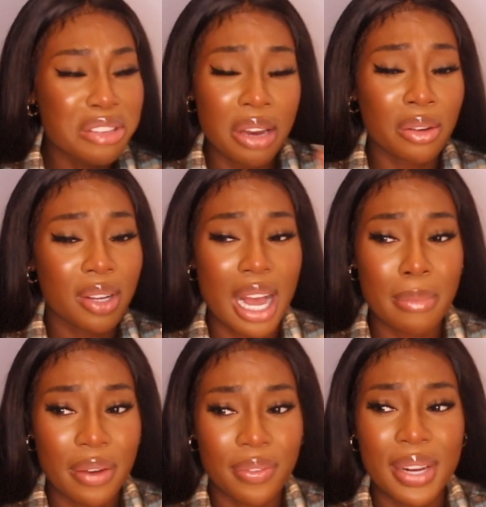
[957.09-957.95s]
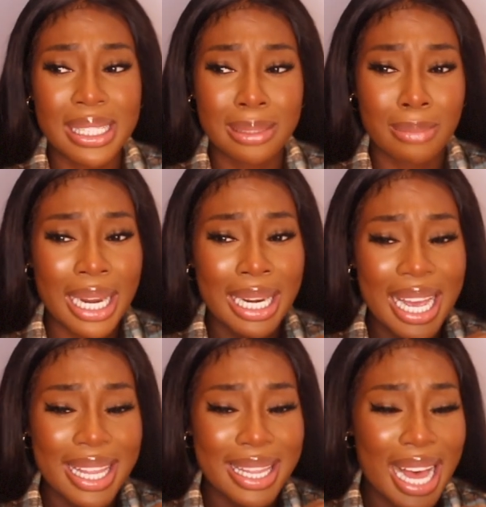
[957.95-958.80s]
don't look at my friend's man
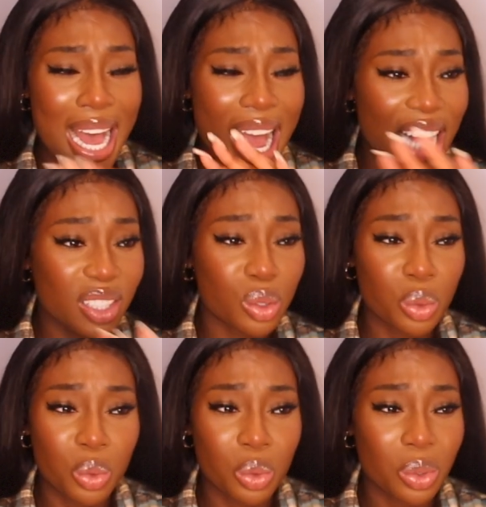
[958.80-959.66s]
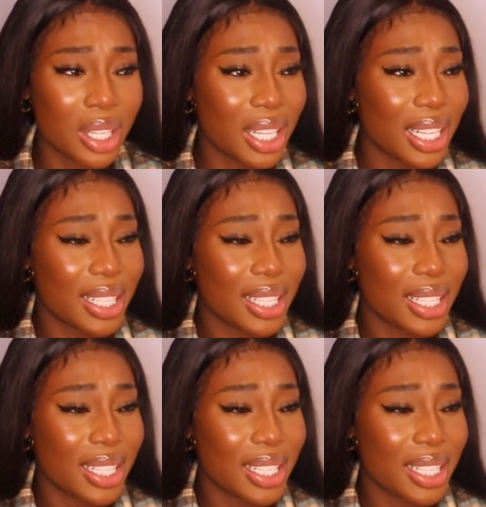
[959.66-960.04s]
like that at all.